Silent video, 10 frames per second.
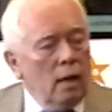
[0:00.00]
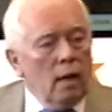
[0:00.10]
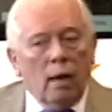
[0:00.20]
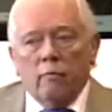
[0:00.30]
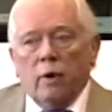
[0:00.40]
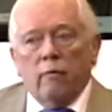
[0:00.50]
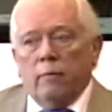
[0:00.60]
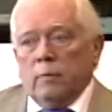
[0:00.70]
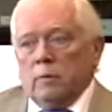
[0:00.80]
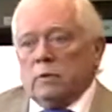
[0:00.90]
of, of
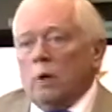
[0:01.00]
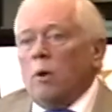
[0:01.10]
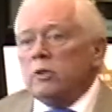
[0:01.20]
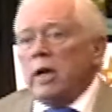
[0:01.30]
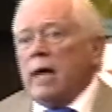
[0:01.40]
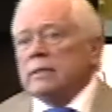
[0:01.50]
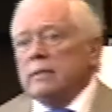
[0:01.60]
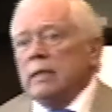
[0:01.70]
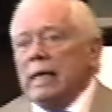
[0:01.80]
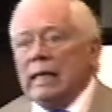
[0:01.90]
Stonewall Jackson.
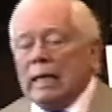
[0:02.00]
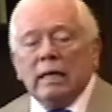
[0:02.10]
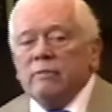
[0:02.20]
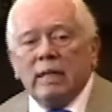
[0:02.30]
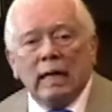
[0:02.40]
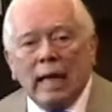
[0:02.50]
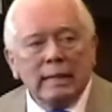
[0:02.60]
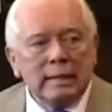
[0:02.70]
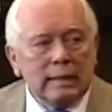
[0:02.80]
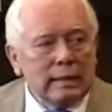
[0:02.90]
He lived in
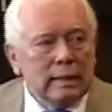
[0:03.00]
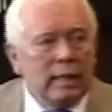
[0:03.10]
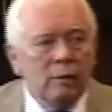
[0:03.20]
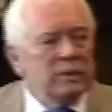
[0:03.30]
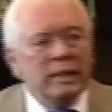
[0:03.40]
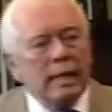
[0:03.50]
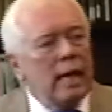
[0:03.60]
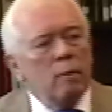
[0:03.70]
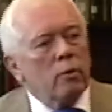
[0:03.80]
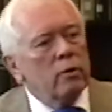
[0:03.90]
Lexington. He was a
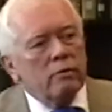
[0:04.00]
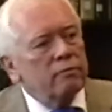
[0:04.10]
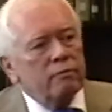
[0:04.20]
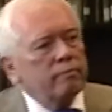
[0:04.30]
neighbor of,